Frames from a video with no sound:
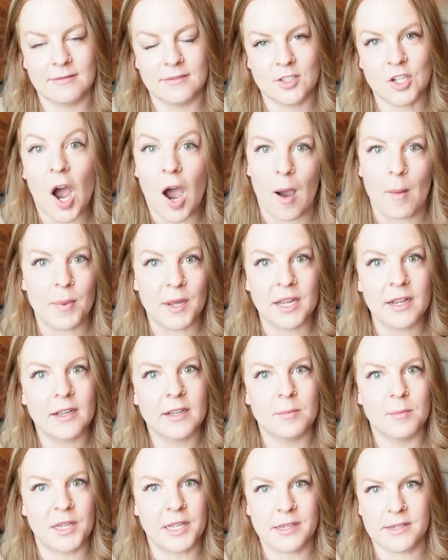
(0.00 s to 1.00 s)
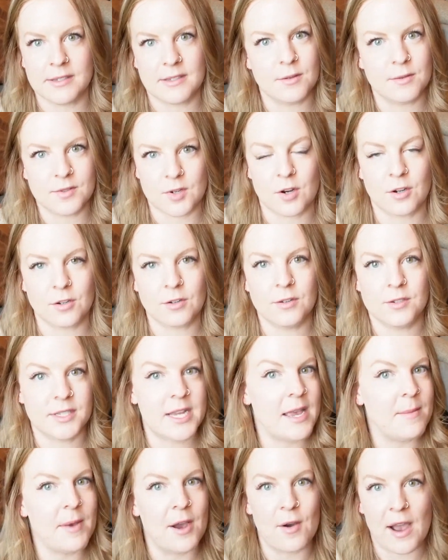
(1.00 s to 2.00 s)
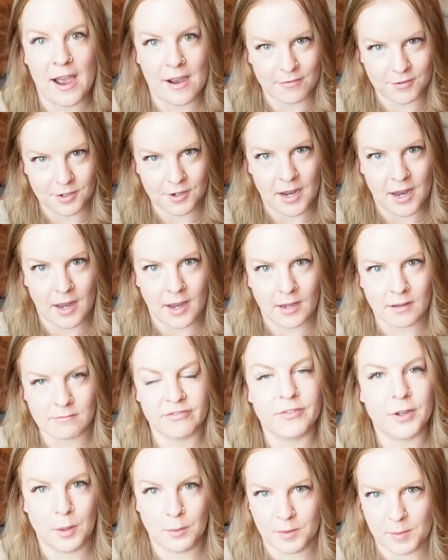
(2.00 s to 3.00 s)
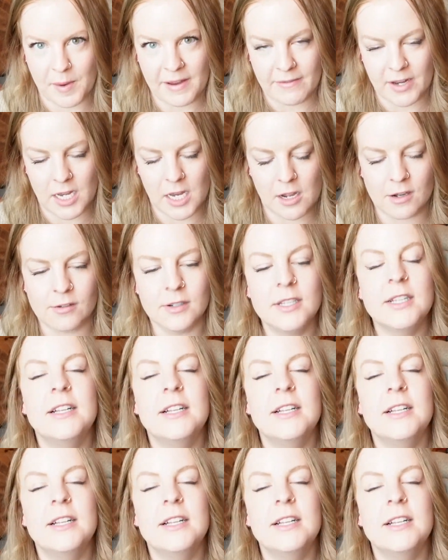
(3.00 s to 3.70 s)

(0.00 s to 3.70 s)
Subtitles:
topic because those articles came out after I filmed my video,